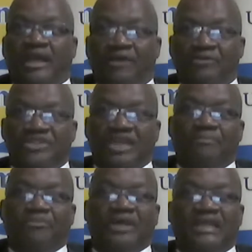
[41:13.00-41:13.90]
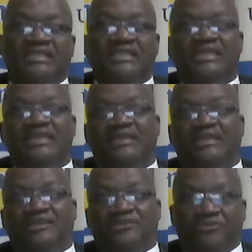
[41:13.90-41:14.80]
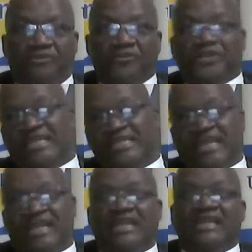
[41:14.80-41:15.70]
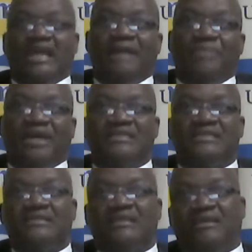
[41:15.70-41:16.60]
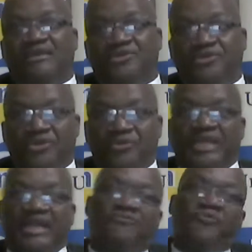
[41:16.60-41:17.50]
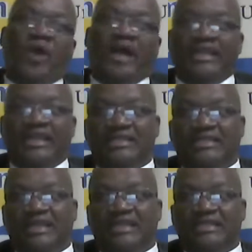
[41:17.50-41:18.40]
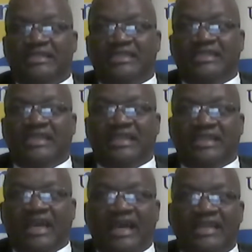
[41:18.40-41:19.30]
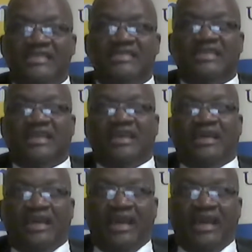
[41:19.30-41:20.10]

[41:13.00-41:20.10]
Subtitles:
language laboratory, for the East London campus. We have one in Alice,